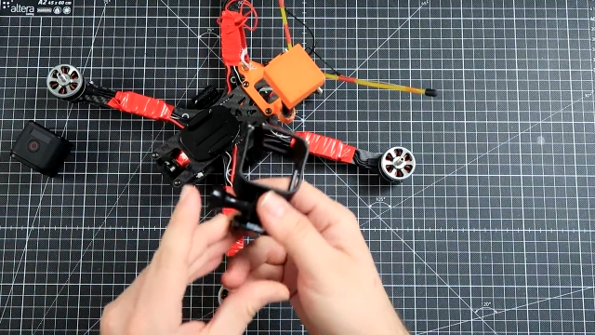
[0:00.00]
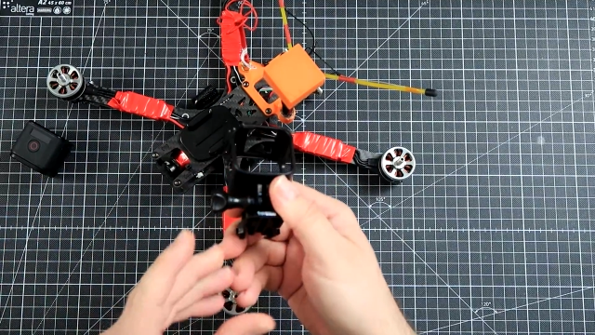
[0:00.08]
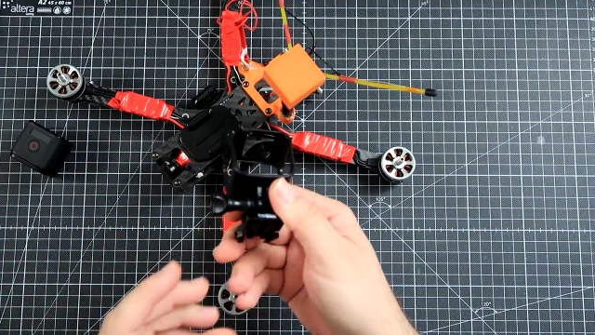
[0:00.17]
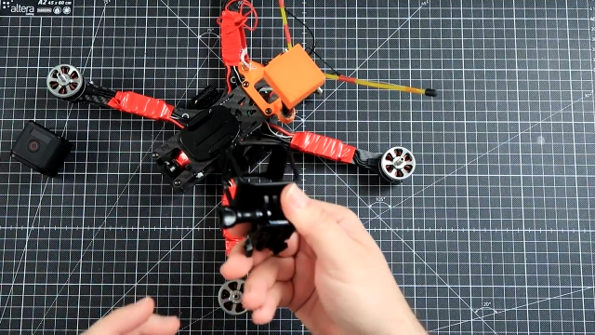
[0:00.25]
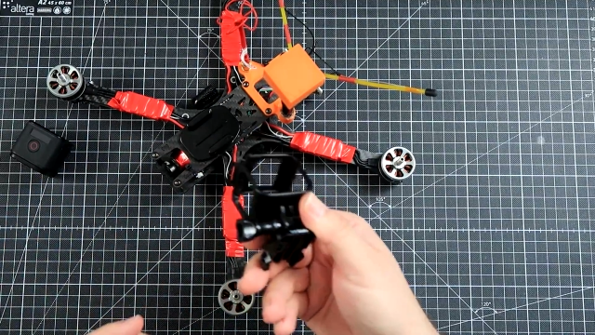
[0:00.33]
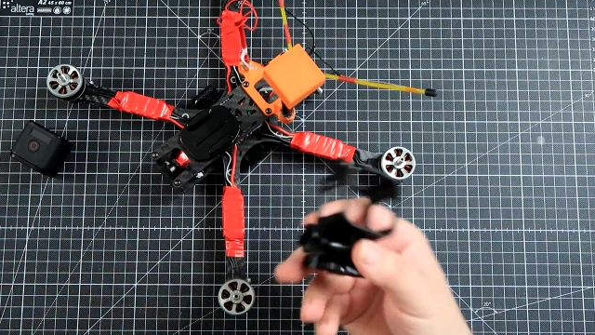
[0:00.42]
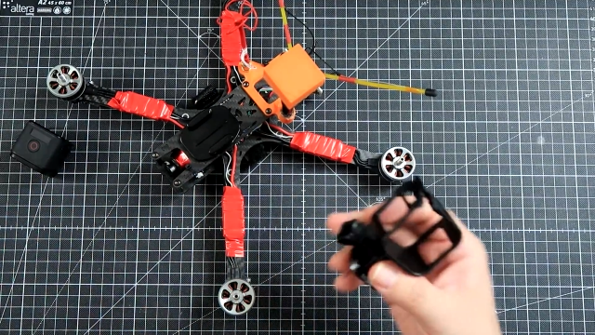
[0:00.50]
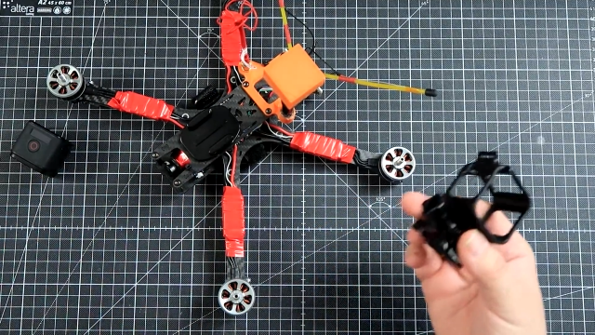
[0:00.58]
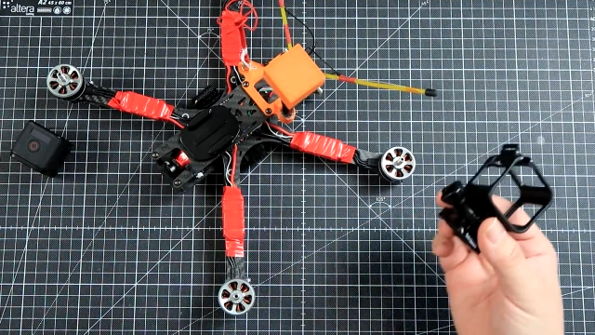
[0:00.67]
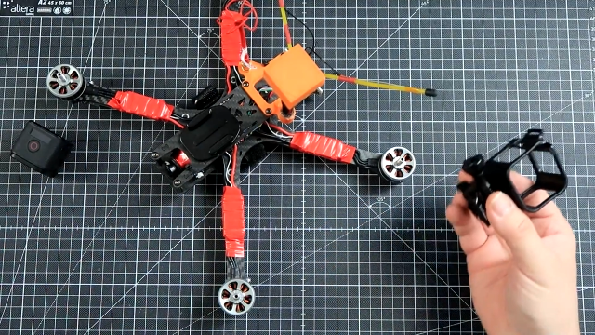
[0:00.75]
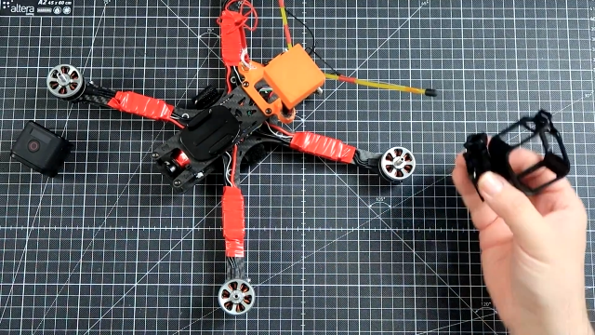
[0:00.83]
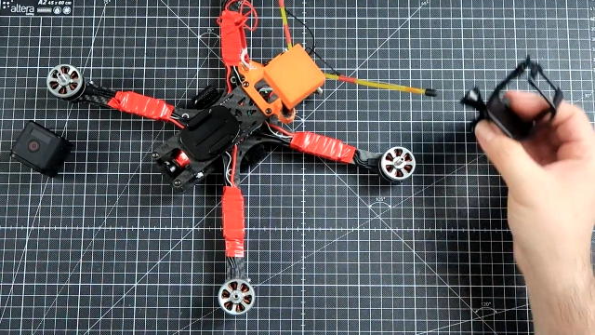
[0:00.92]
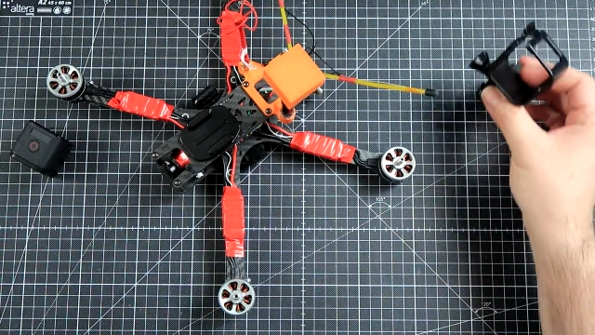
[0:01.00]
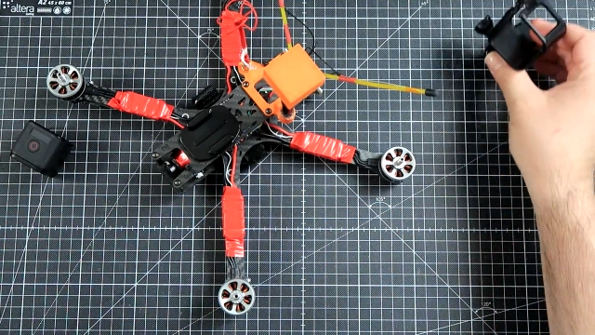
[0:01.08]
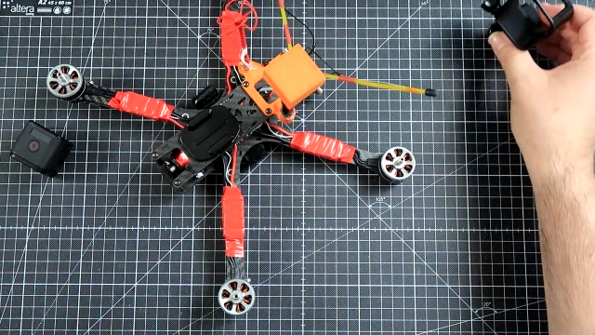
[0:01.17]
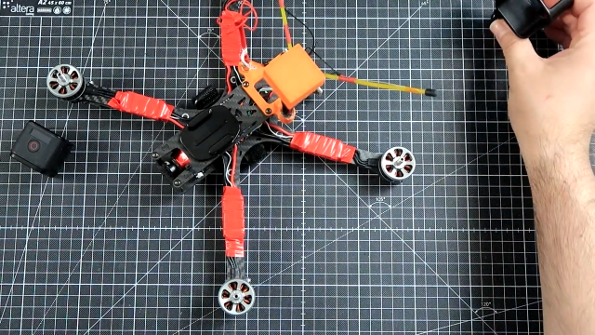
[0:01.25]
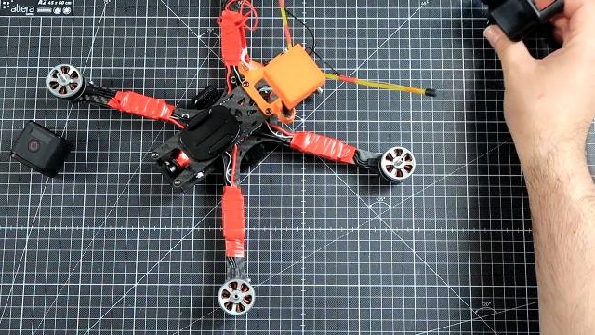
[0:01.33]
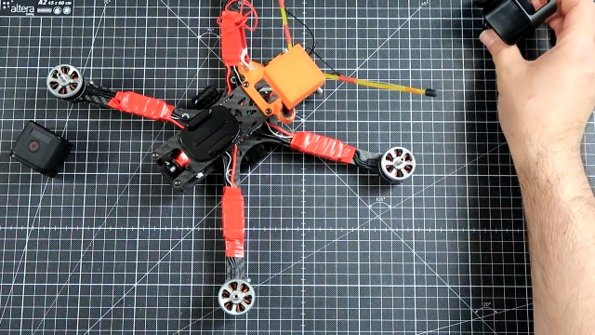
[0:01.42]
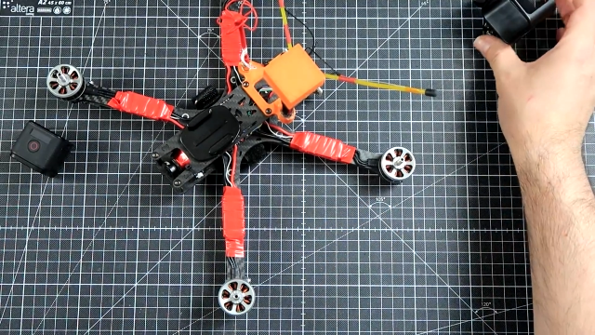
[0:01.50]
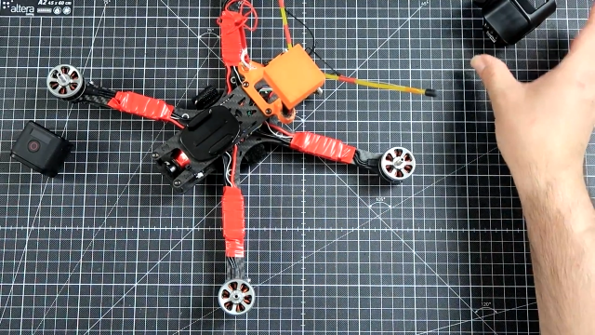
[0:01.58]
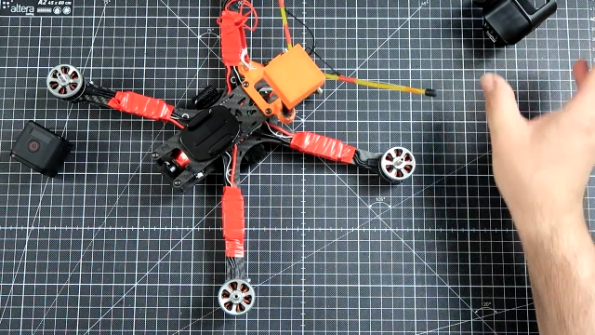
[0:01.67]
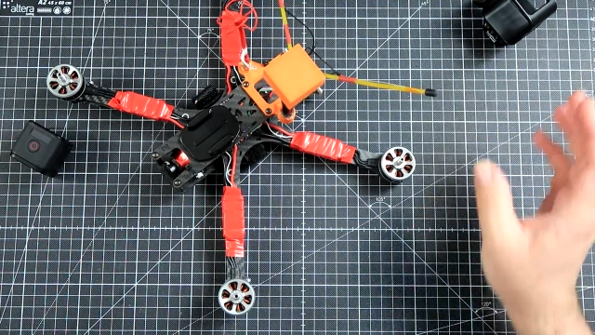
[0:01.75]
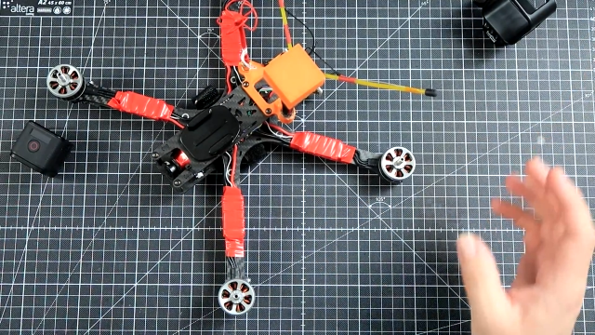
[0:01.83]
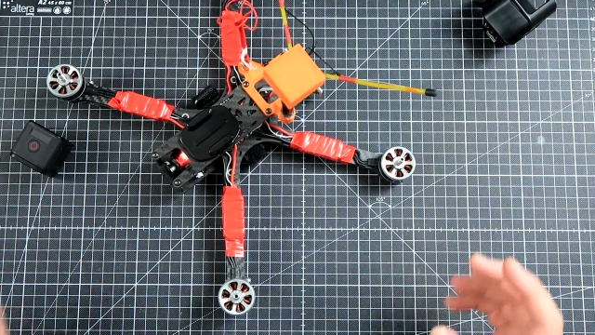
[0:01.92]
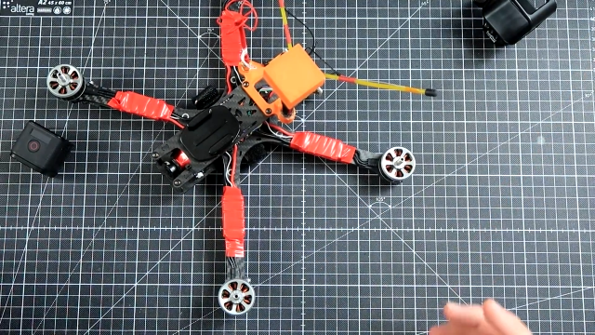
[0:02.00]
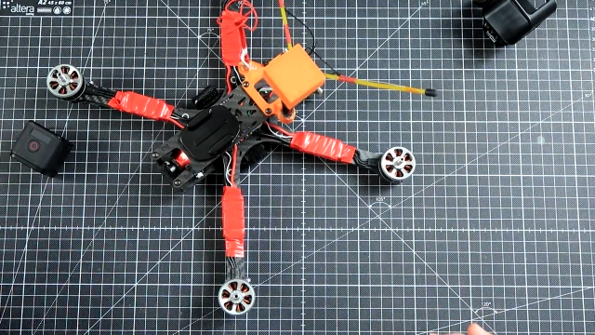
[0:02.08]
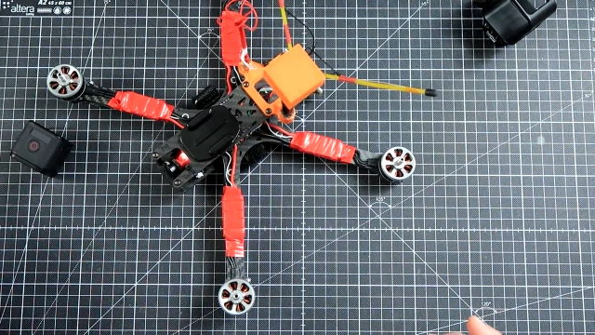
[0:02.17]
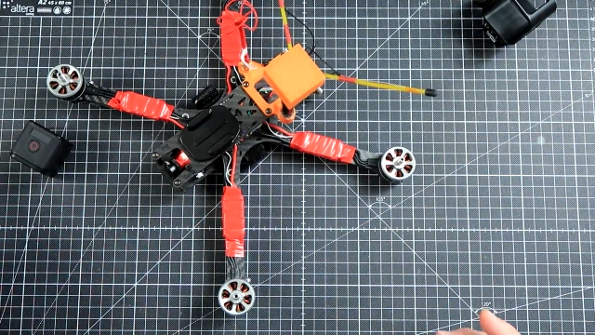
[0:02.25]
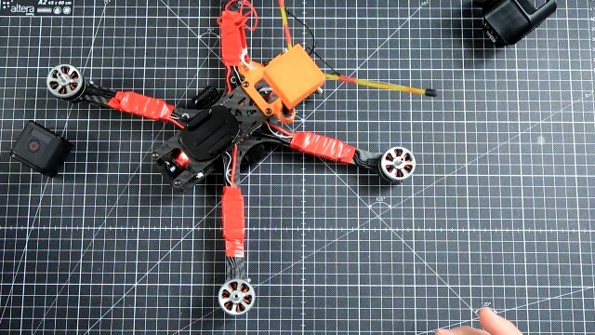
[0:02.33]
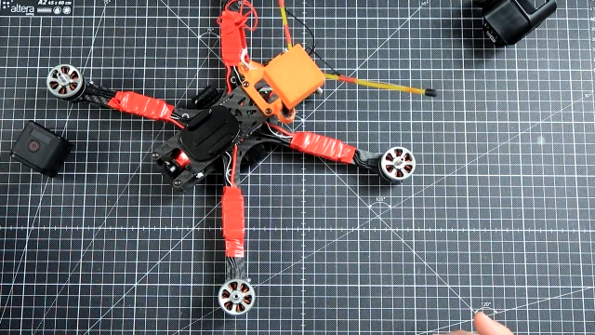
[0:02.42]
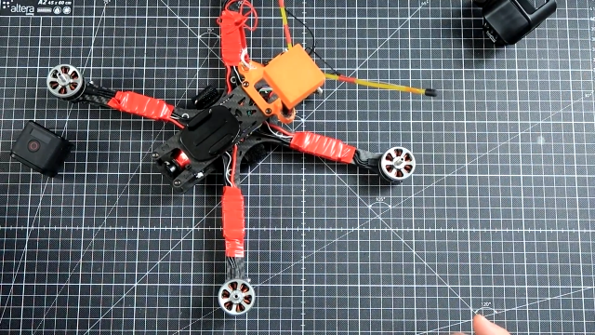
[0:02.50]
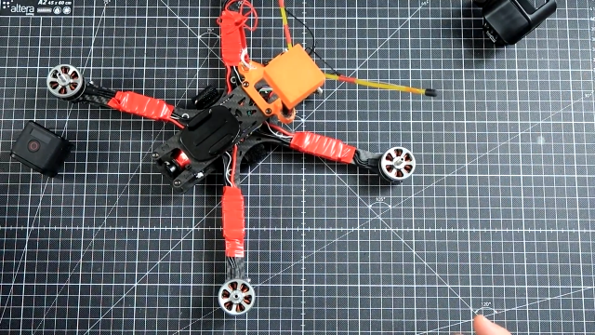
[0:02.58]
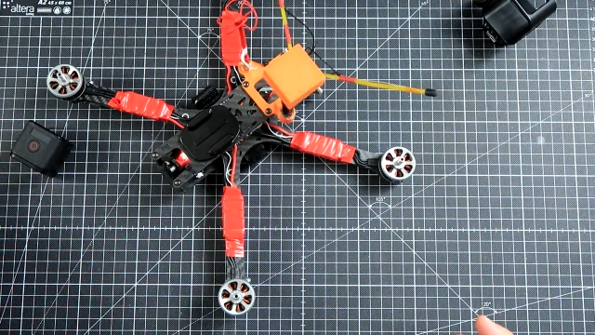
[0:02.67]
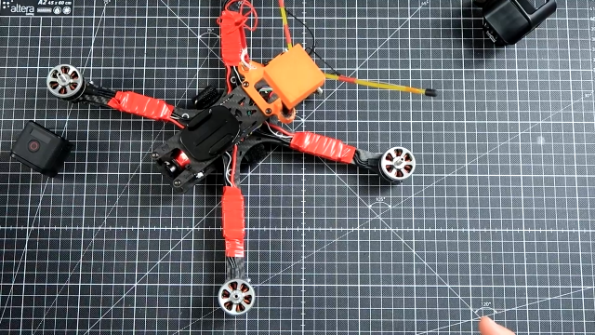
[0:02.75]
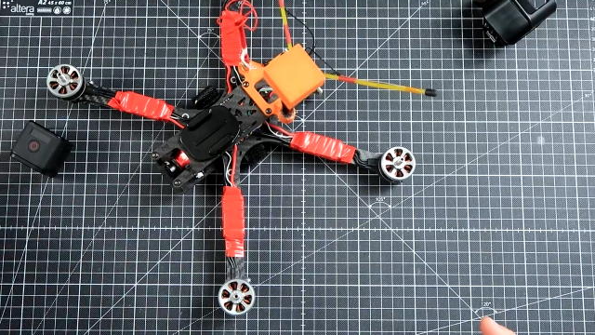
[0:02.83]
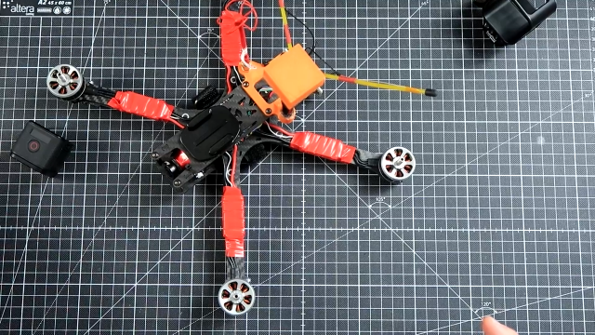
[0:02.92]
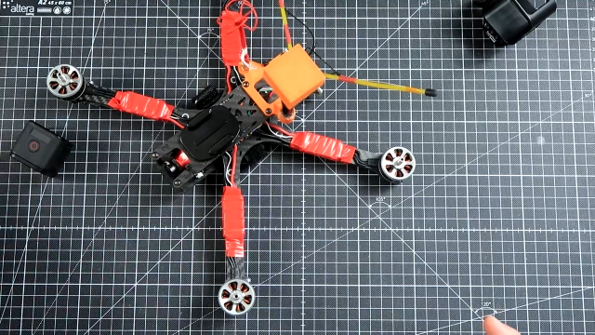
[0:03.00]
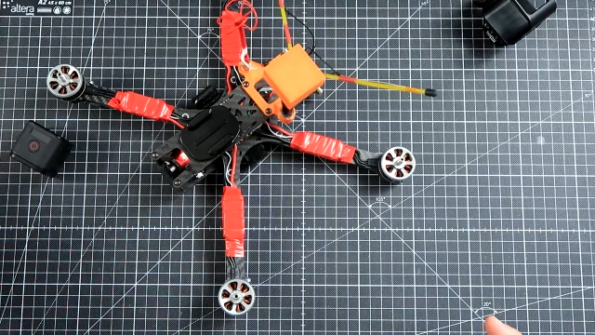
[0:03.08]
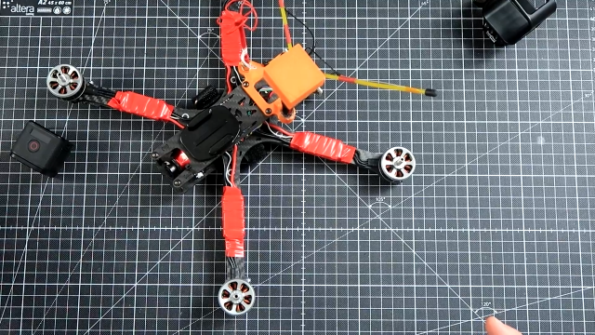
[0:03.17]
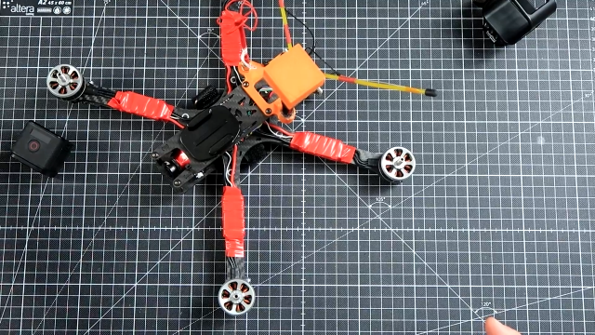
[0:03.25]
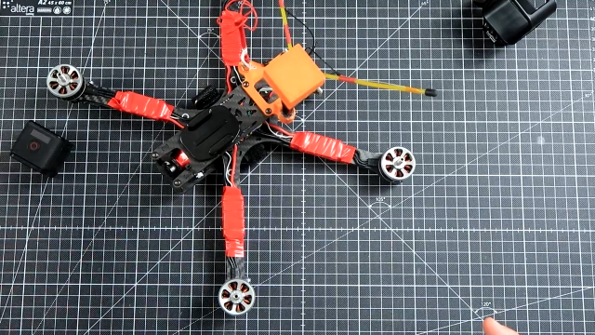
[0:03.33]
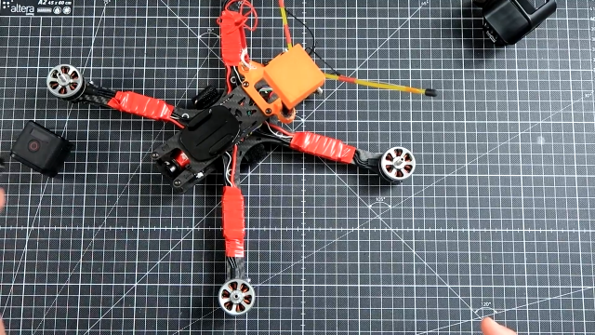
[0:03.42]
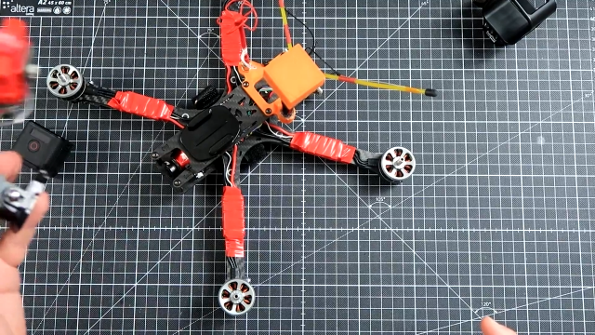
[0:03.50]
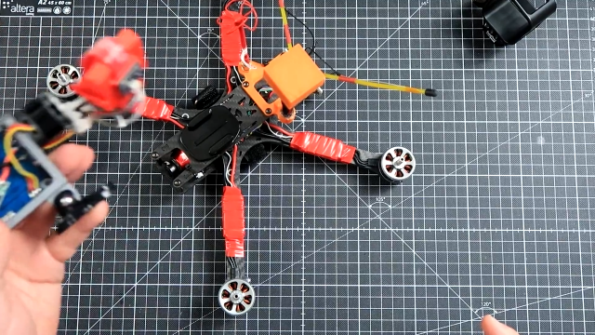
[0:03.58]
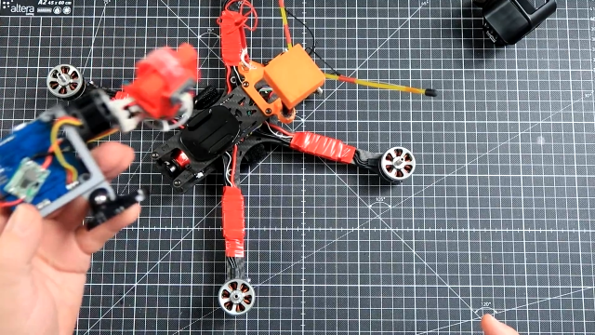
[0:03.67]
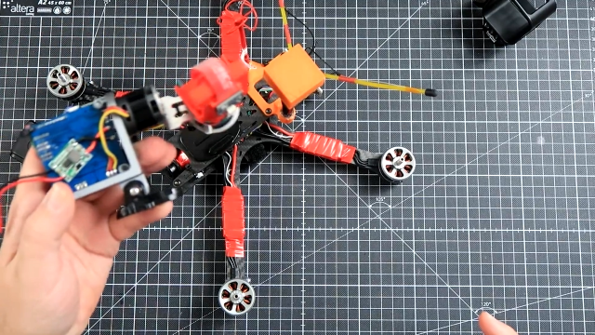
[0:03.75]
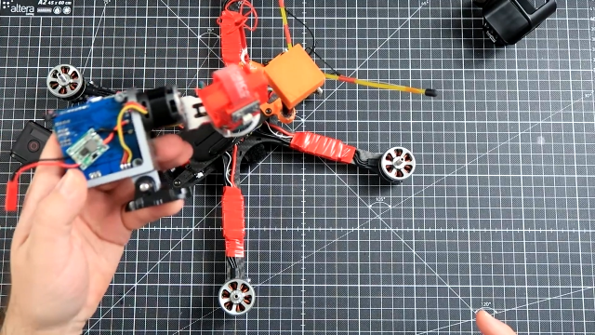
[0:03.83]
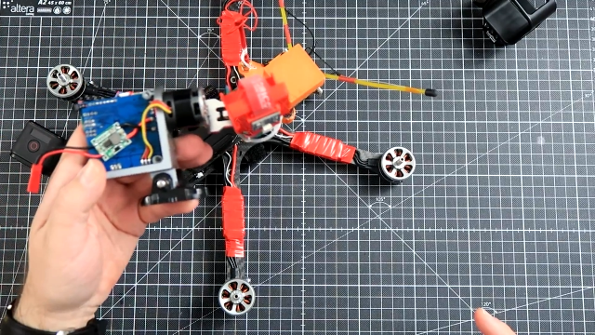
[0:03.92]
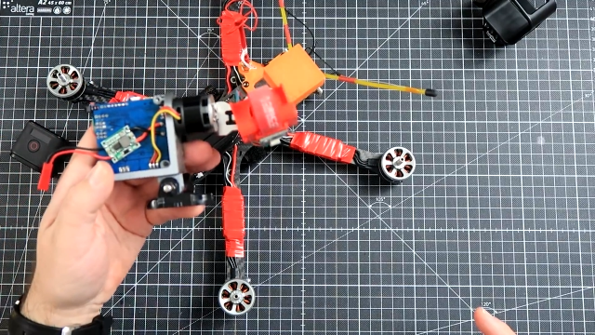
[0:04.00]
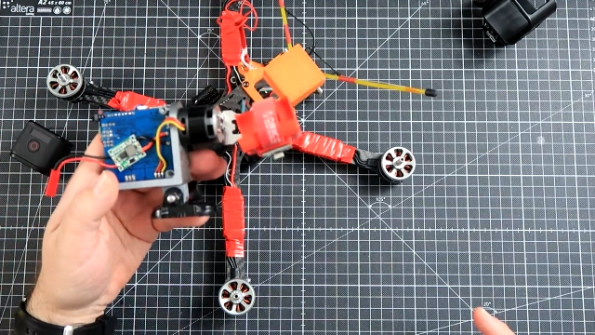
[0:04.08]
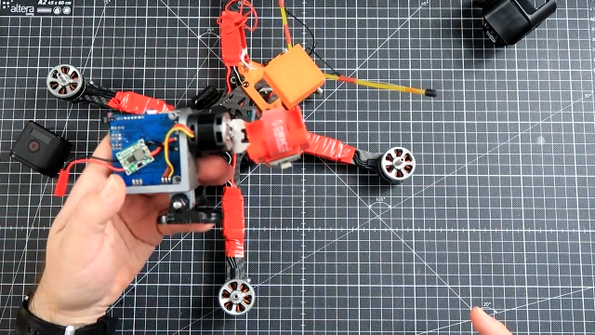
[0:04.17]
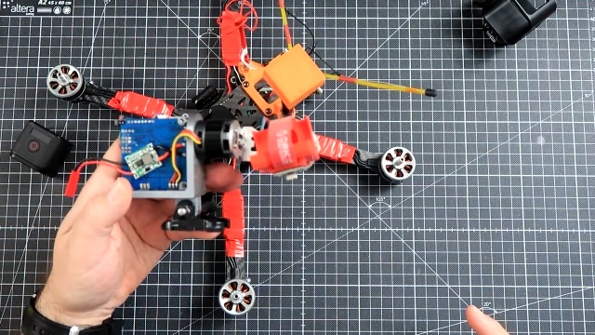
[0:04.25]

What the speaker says: No face is visible, so there are no lips to read.